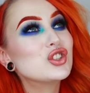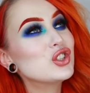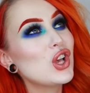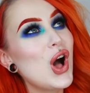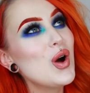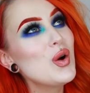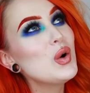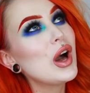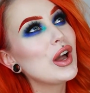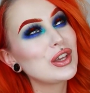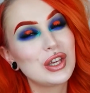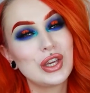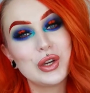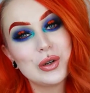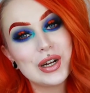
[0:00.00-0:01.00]
so
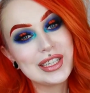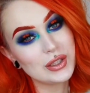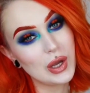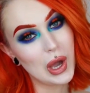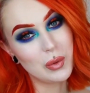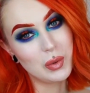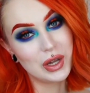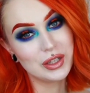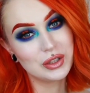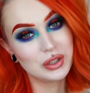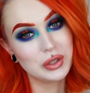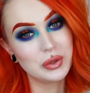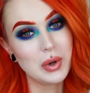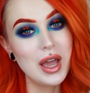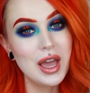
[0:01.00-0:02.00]
cute, so I wanted
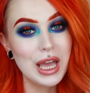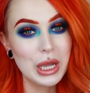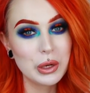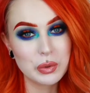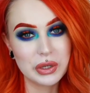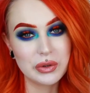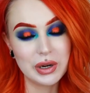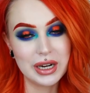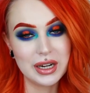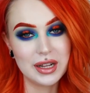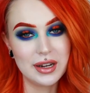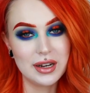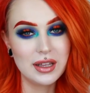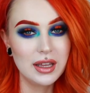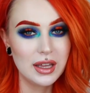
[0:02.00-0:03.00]
to recreate
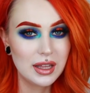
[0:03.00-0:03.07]
it